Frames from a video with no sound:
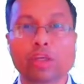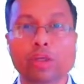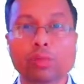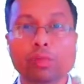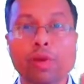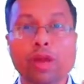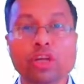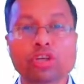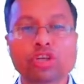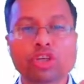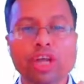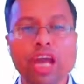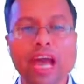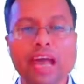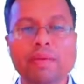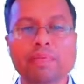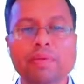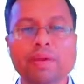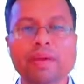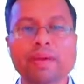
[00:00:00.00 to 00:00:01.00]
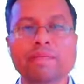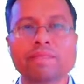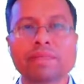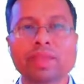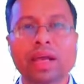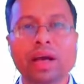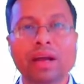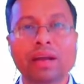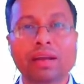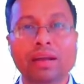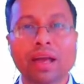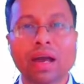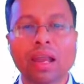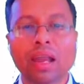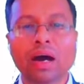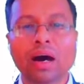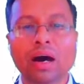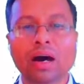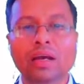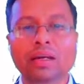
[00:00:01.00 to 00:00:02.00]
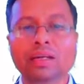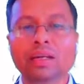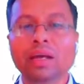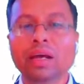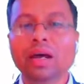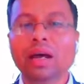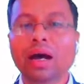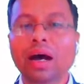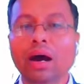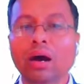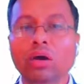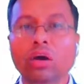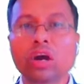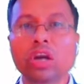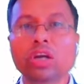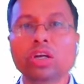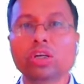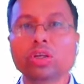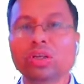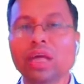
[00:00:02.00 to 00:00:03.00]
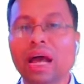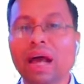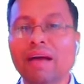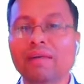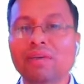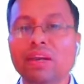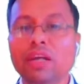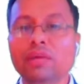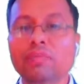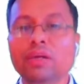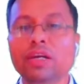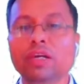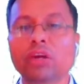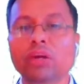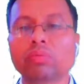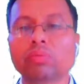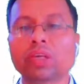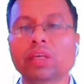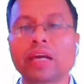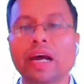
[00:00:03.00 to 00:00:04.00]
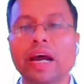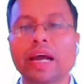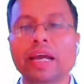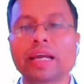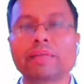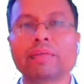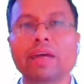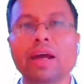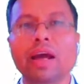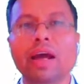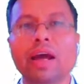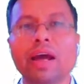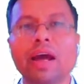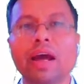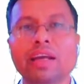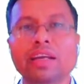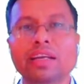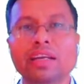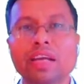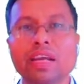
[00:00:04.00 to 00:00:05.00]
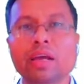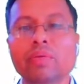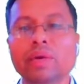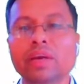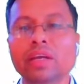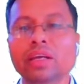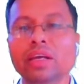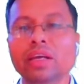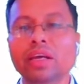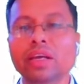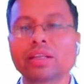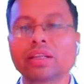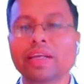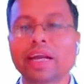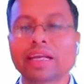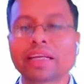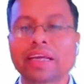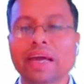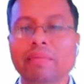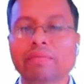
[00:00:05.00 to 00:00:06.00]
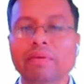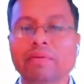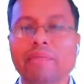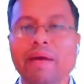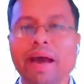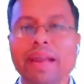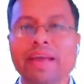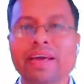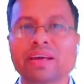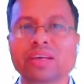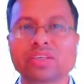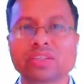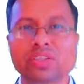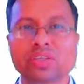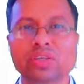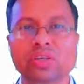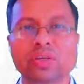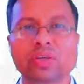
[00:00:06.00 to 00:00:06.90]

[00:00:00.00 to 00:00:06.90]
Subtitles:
Speech can be tailored according to the availability of the time and delivery that can be managed.